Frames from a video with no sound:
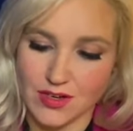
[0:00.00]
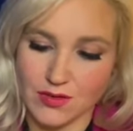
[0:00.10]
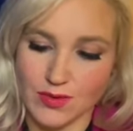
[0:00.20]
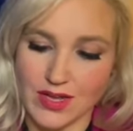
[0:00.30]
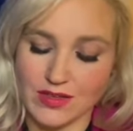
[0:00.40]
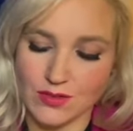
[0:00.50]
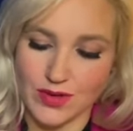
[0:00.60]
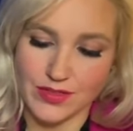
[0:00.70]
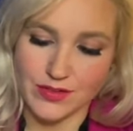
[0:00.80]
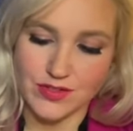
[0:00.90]
"Well,
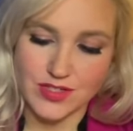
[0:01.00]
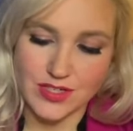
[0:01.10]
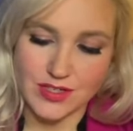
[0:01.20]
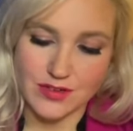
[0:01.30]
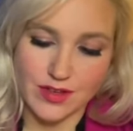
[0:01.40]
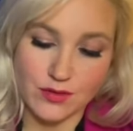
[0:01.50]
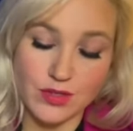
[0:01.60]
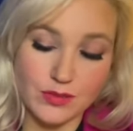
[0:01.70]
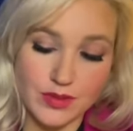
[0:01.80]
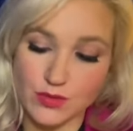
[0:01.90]
when there's deer, there
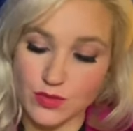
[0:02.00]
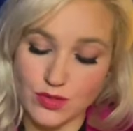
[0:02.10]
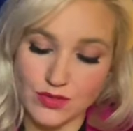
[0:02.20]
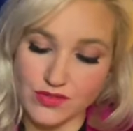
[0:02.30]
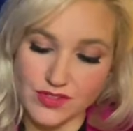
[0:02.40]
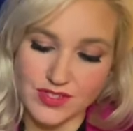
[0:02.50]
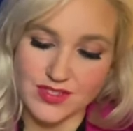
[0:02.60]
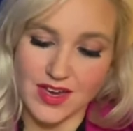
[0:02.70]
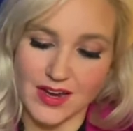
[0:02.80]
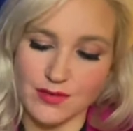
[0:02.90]
will be wolves.
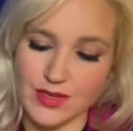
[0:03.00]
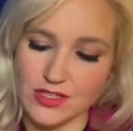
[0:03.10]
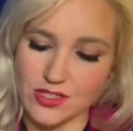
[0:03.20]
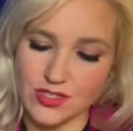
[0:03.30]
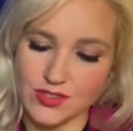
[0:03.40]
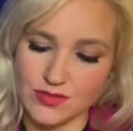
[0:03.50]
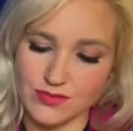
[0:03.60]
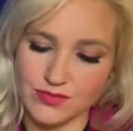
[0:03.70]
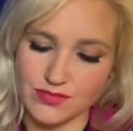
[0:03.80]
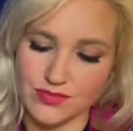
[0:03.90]
I wish..."
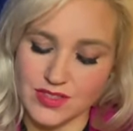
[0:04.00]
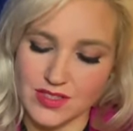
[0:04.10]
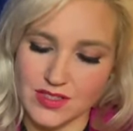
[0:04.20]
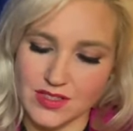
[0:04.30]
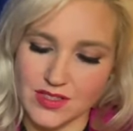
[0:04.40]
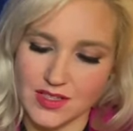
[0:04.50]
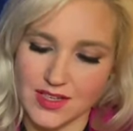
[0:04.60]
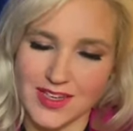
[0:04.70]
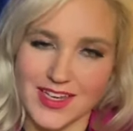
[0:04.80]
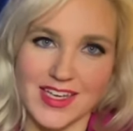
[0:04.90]

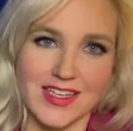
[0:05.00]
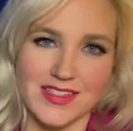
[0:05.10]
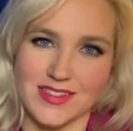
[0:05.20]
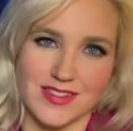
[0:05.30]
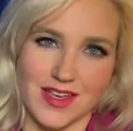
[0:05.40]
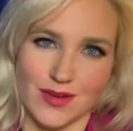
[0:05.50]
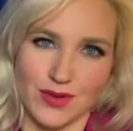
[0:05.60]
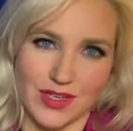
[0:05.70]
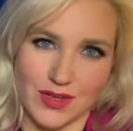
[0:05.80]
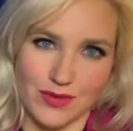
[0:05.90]
He didn't say what
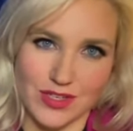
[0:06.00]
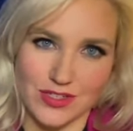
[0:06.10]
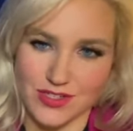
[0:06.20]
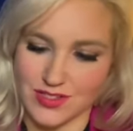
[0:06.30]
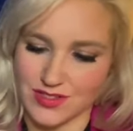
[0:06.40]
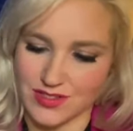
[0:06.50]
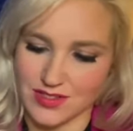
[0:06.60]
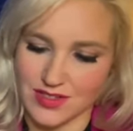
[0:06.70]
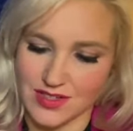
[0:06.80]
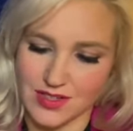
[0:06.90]
he wished,
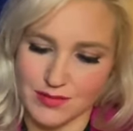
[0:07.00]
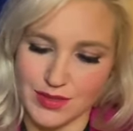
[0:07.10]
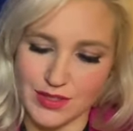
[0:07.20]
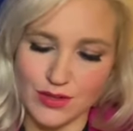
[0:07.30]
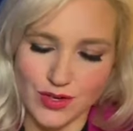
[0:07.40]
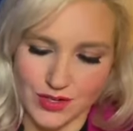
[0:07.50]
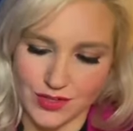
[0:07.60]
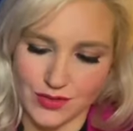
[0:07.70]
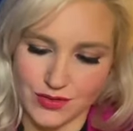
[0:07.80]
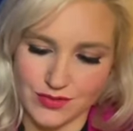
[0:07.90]
but Laura
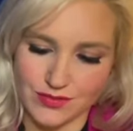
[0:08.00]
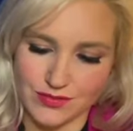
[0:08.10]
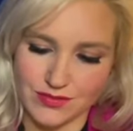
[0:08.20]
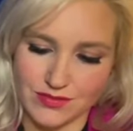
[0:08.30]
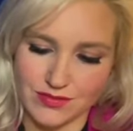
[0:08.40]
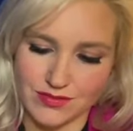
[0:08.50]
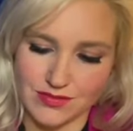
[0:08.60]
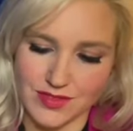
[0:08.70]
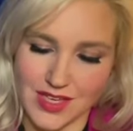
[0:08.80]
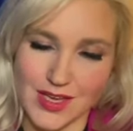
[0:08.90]
knew.
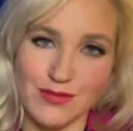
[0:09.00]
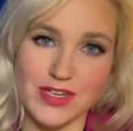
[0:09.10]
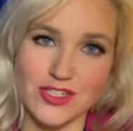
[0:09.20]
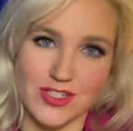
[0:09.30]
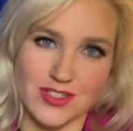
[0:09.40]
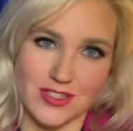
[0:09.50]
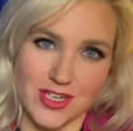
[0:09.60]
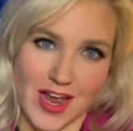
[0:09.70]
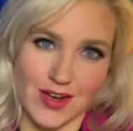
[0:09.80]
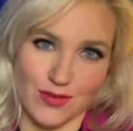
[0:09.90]
He wished
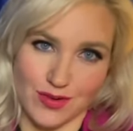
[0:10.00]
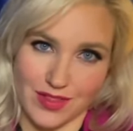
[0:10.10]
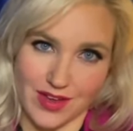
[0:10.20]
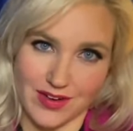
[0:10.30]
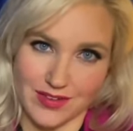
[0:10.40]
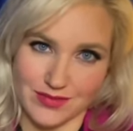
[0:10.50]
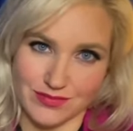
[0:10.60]
Jack were there.